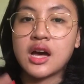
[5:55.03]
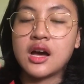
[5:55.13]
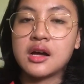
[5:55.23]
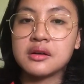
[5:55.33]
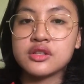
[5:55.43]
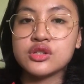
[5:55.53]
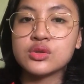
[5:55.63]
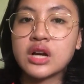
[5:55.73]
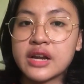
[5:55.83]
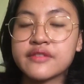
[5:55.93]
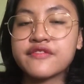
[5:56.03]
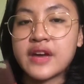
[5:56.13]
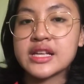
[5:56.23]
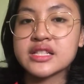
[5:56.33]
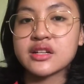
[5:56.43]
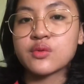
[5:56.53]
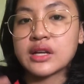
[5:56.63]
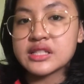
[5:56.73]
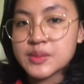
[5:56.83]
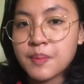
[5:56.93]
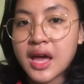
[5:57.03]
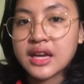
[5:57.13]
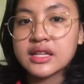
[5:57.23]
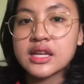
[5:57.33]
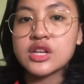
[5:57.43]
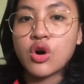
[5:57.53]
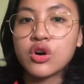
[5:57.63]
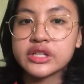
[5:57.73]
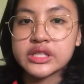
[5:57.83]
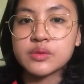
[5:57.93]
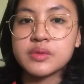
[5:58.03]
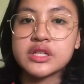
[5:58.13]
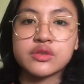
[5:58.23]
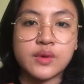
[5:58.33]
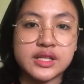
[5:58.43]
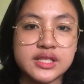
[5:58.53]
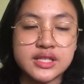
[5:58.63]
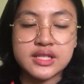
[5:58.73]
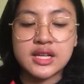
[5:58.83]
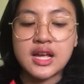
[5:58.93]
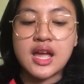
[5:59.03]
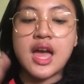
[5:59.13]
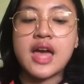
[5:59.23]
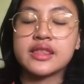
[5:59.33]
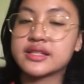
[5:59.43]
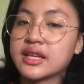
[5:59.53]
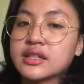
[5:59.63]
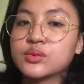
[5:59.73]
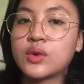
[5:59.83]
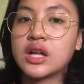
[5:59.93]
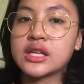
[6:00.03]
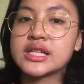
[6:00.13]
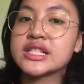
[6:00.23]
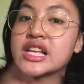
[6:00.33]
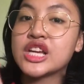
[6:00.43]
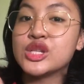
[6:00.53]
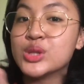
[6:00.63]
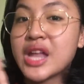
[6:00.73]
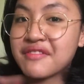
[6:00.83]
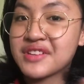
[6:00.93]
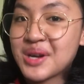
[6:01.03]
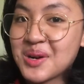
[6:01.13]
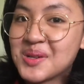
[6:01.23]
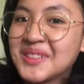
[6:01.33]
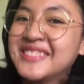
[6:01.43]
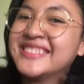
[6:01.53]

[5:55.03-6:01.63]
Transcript: Uh, you gotta face the greatest pain in order to be the greatest. And the second one is you never know.